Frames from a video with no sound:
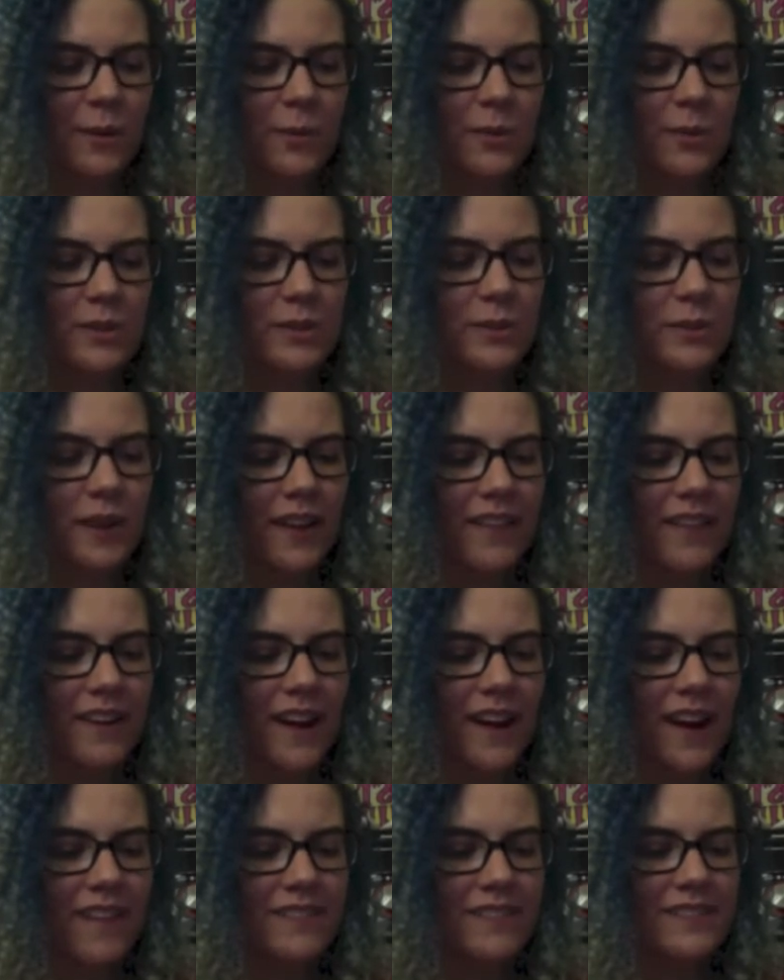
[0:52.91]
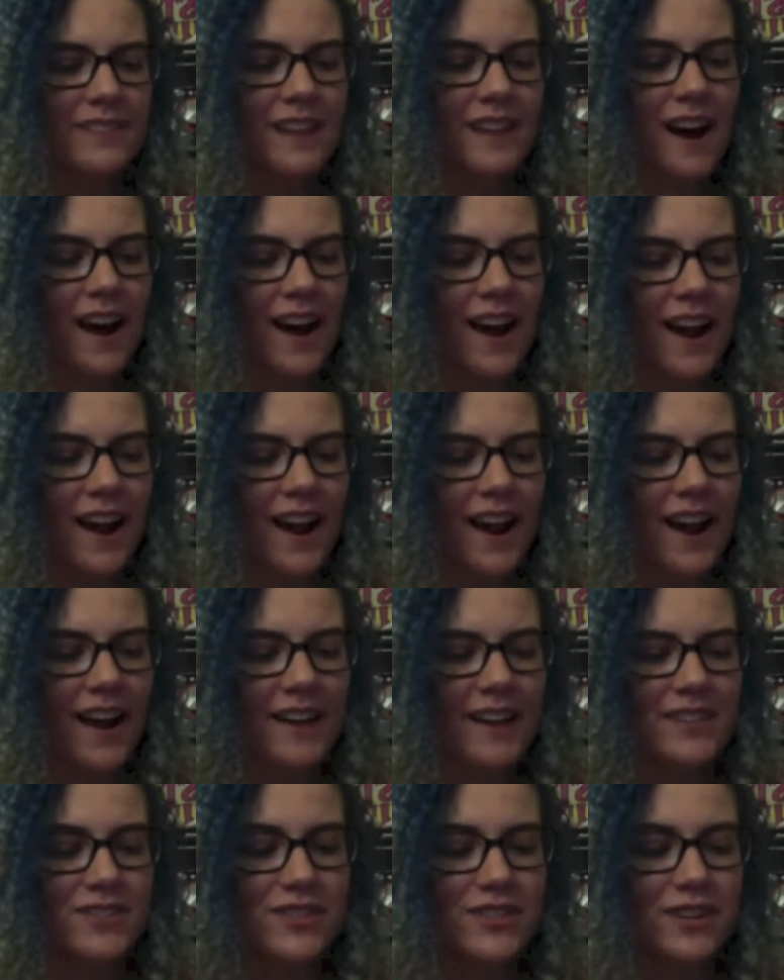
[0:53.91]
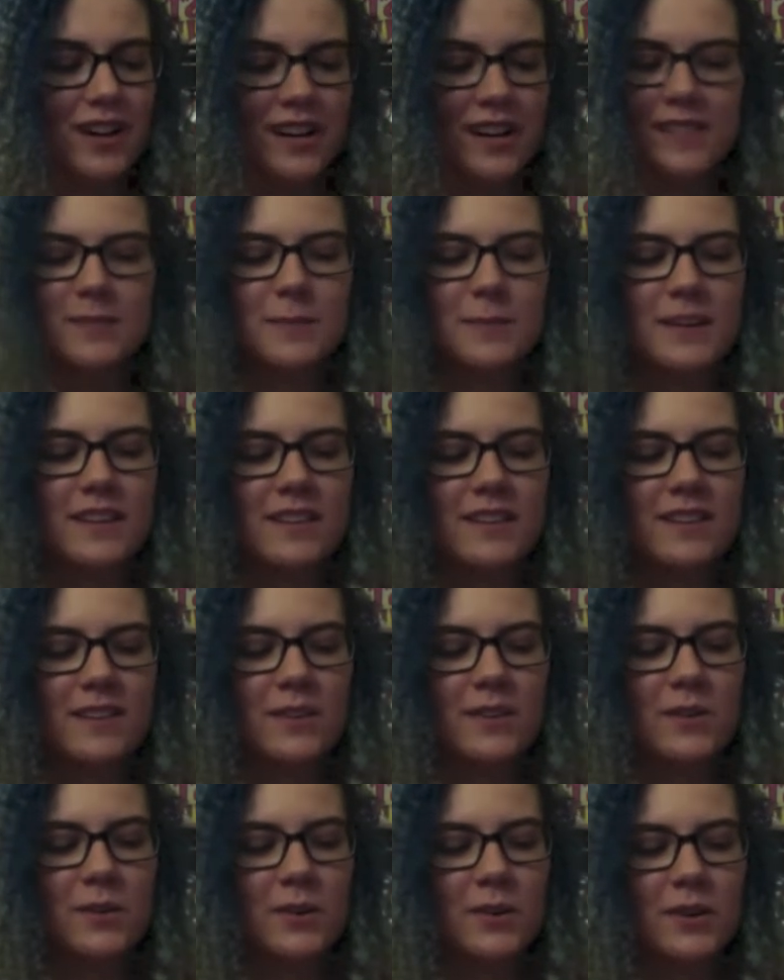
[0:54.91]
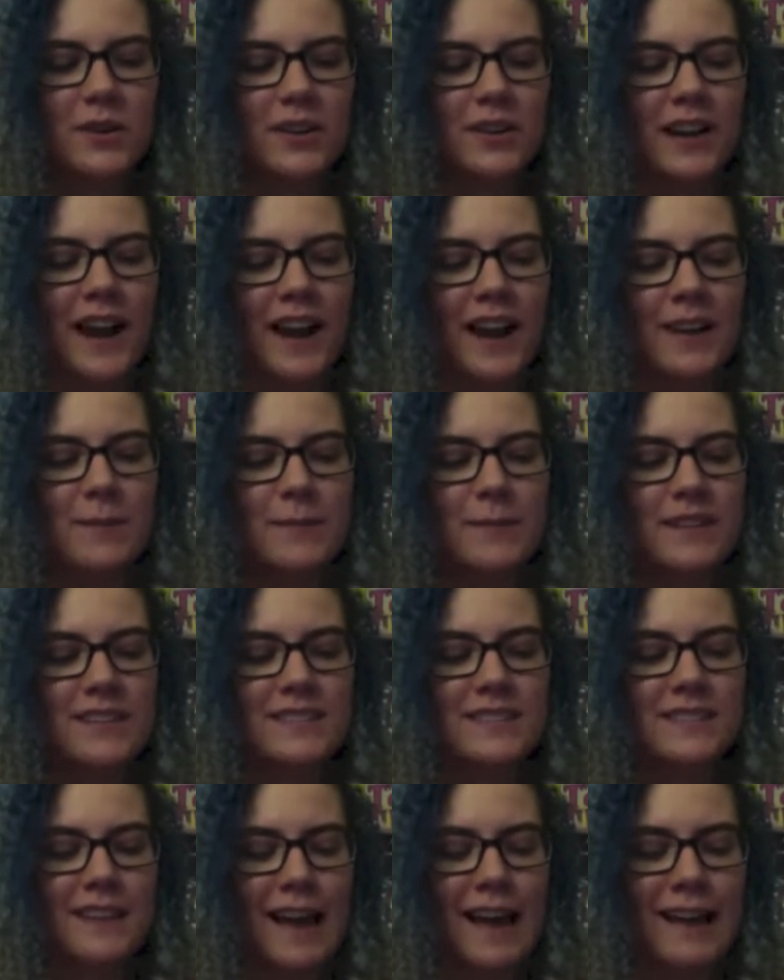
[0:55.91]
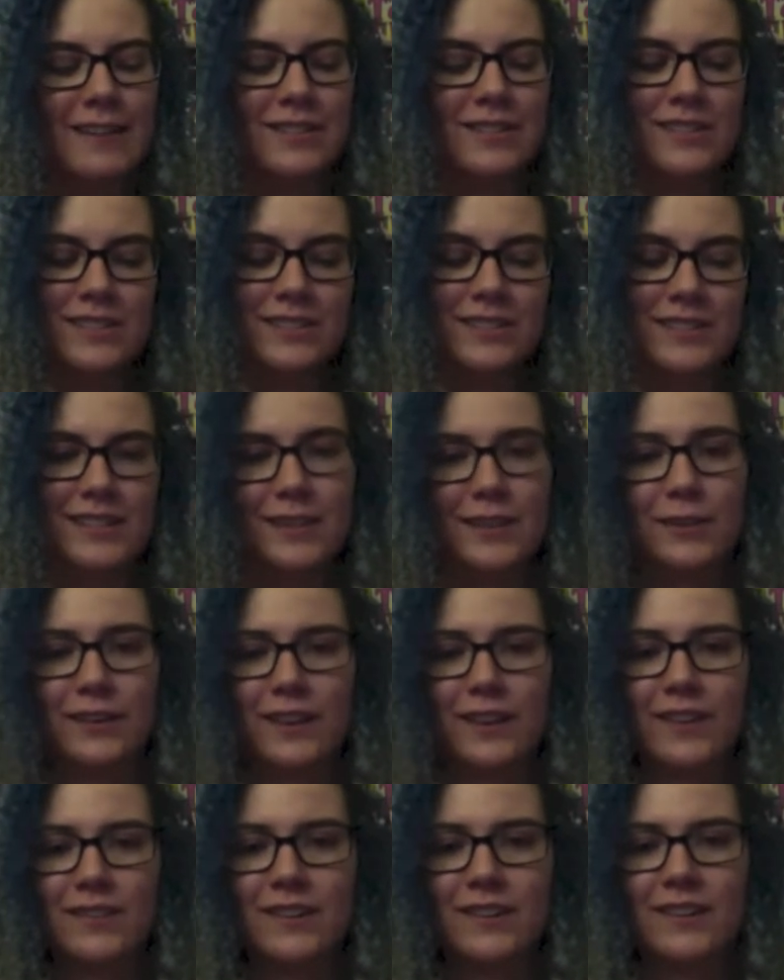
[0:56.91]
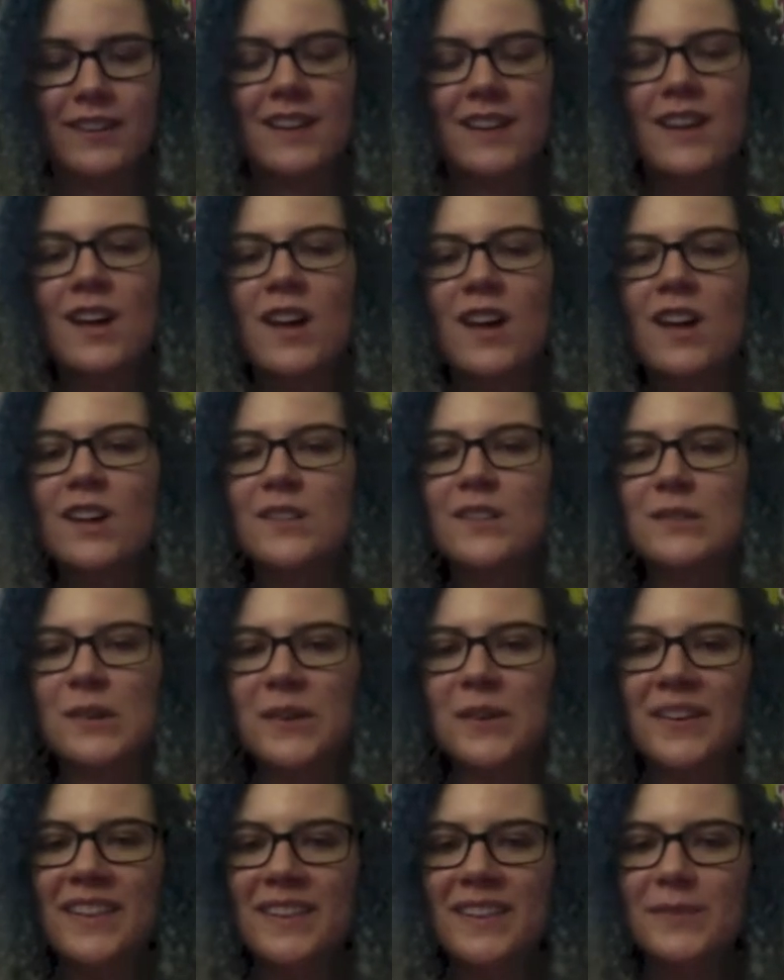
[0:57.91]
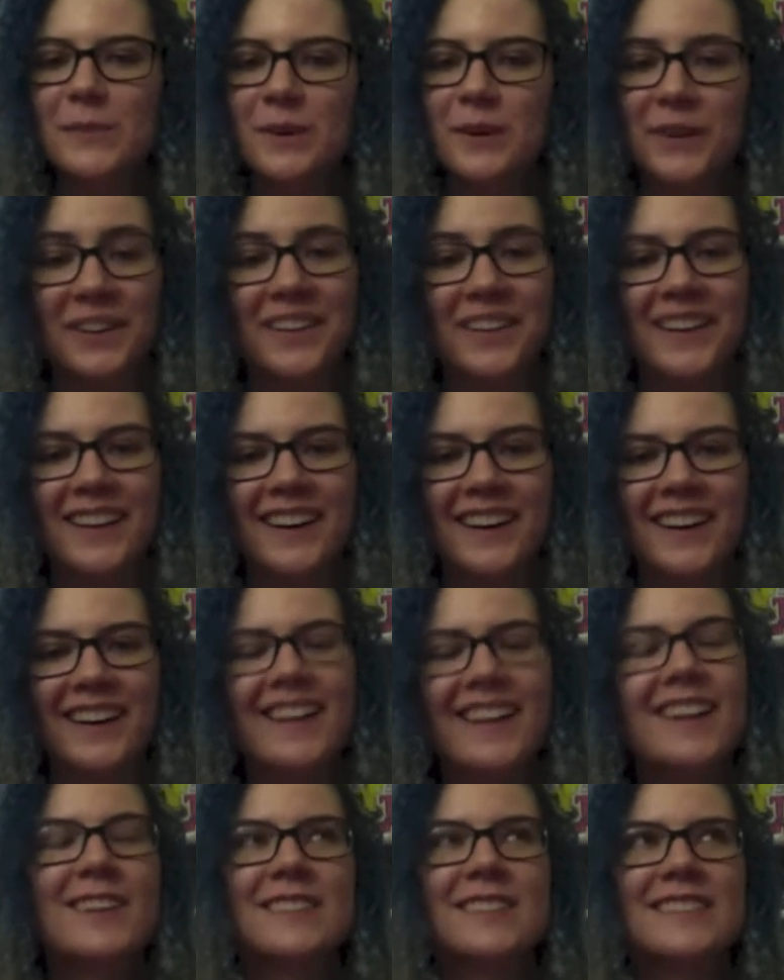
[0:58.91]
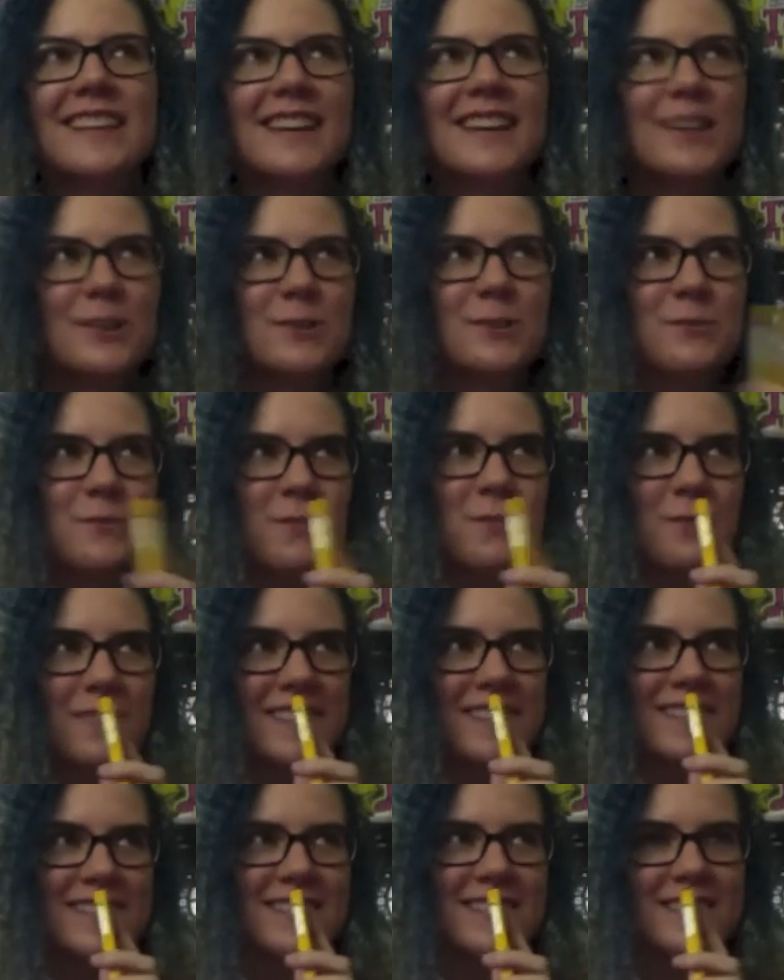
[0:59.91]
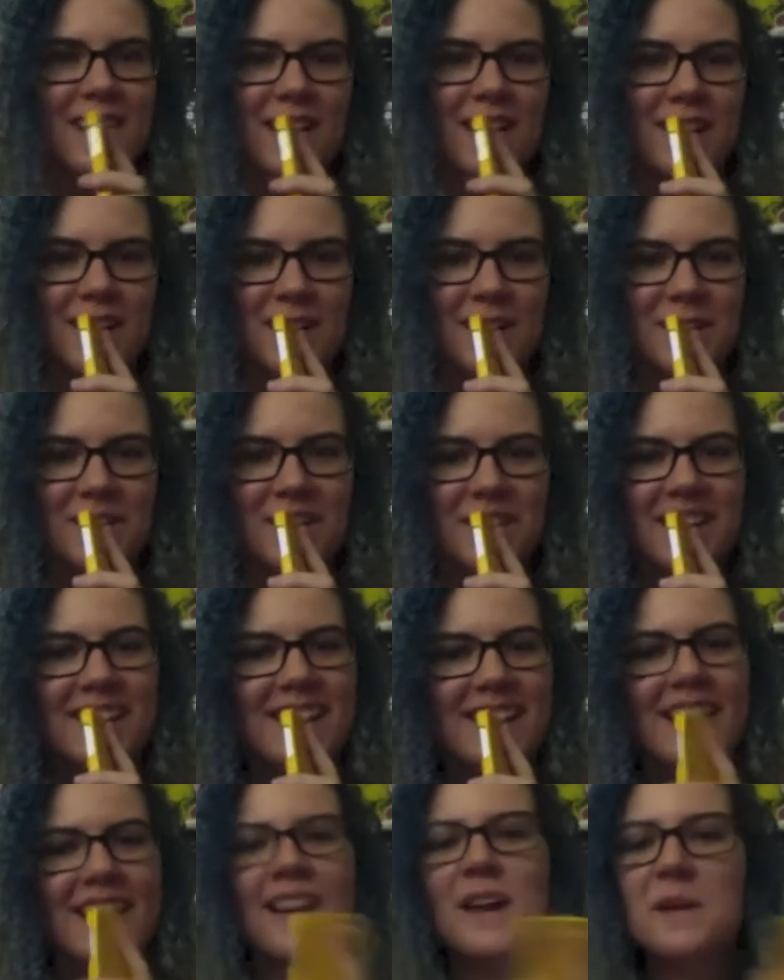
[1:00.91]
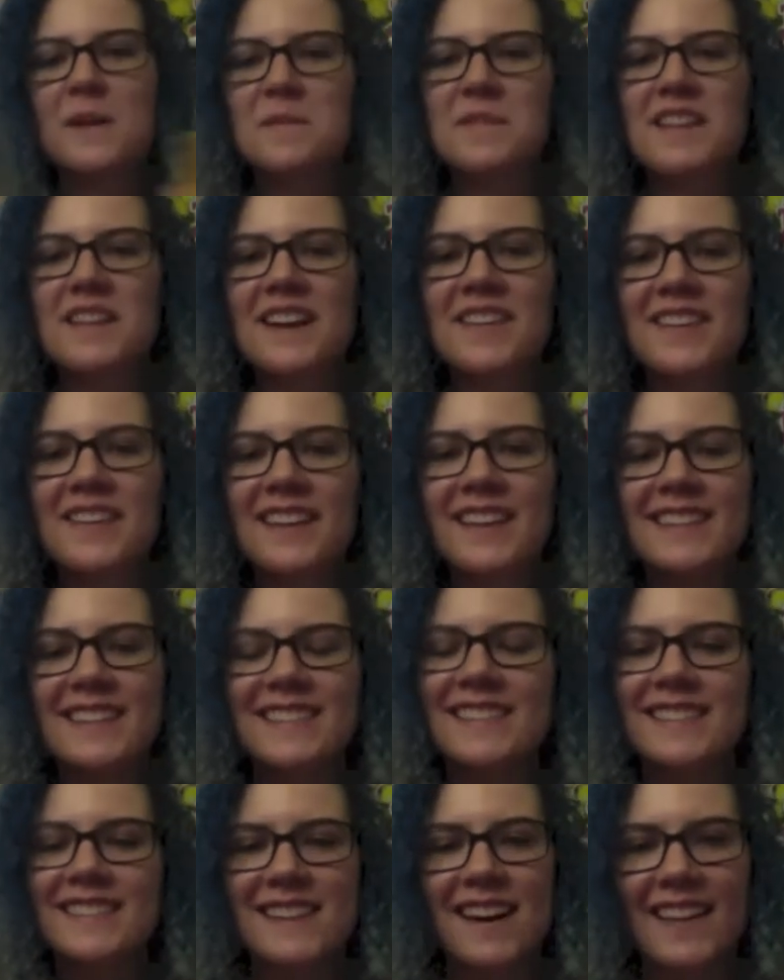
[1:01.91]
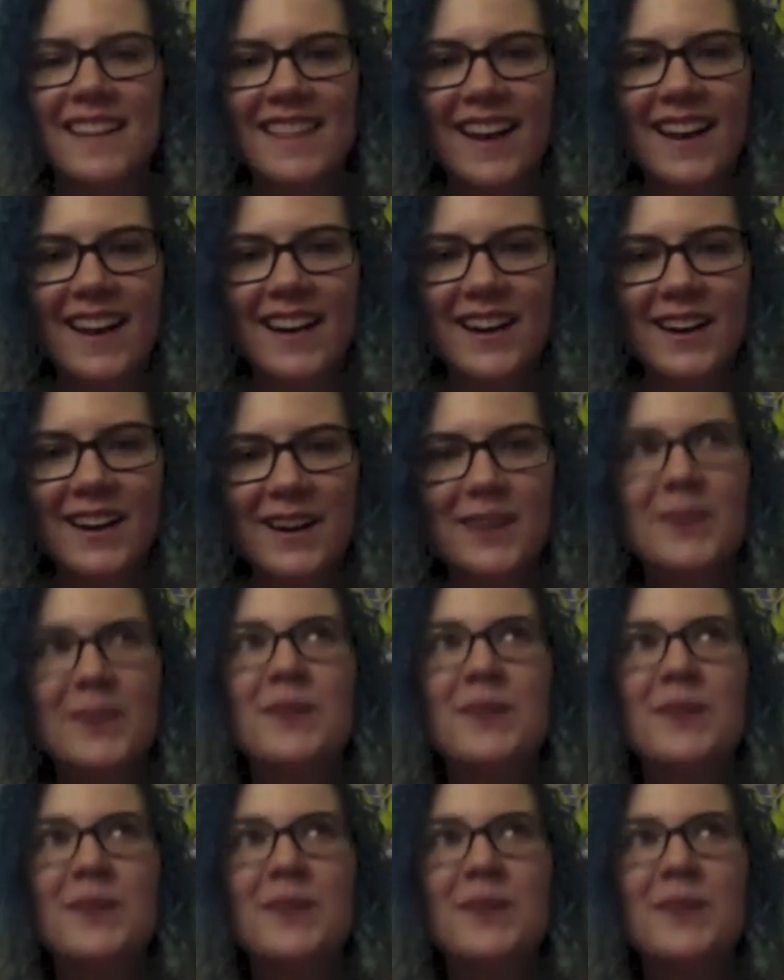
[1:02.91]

would you rather have Psy as your husband or your enemy slash secret lover? So I read this one earlier and I was like, this is a hard one. But then I realized it's not that hard